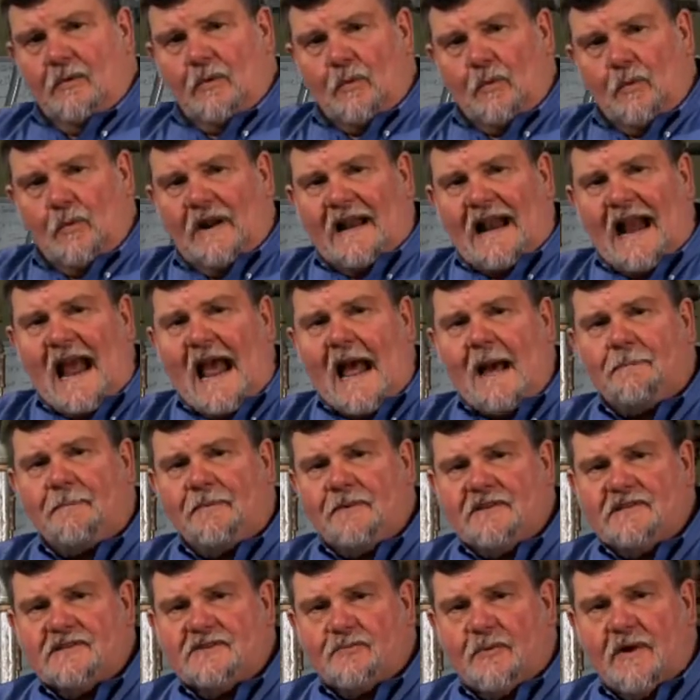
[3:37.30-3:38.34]
What
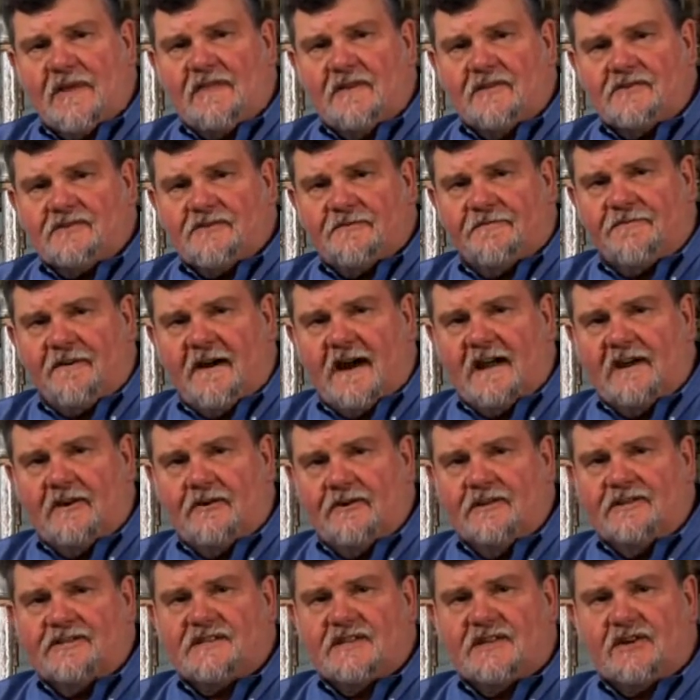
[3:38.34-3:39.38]
happens when there's a
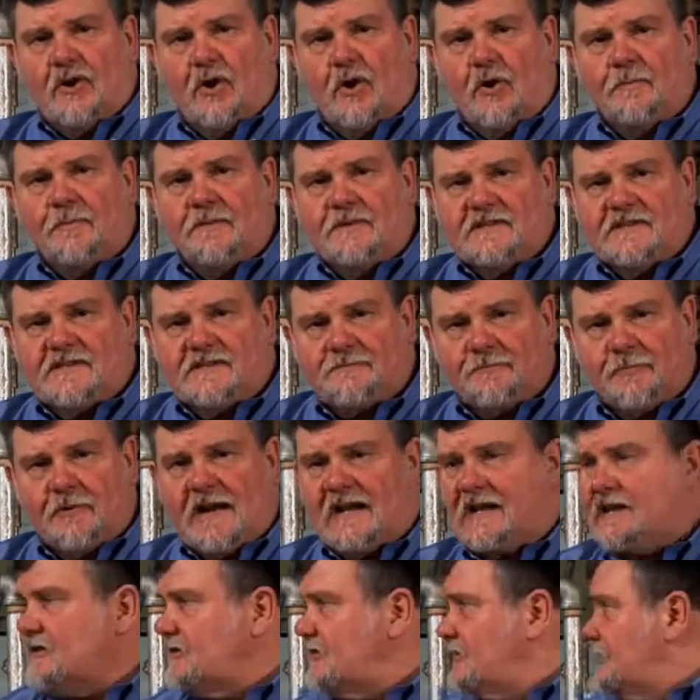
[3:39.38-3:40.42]
fire is it opens
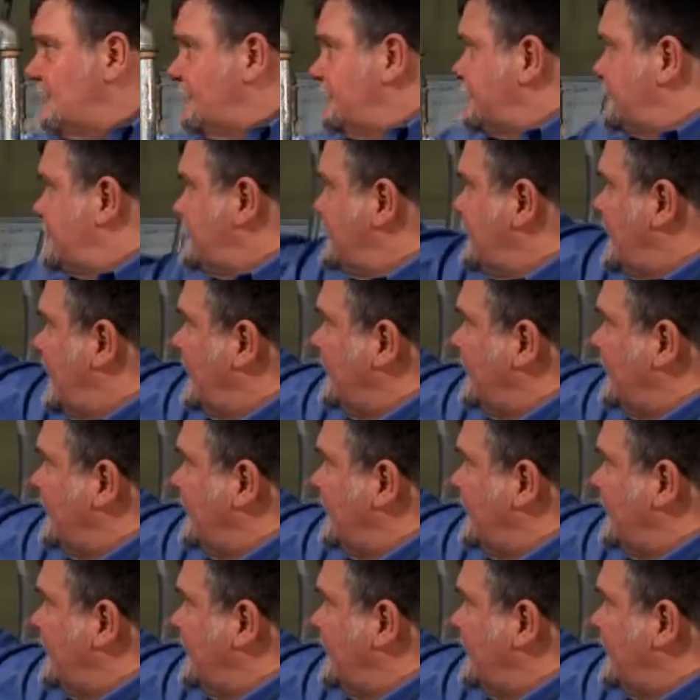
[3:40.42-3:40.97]
sprinklers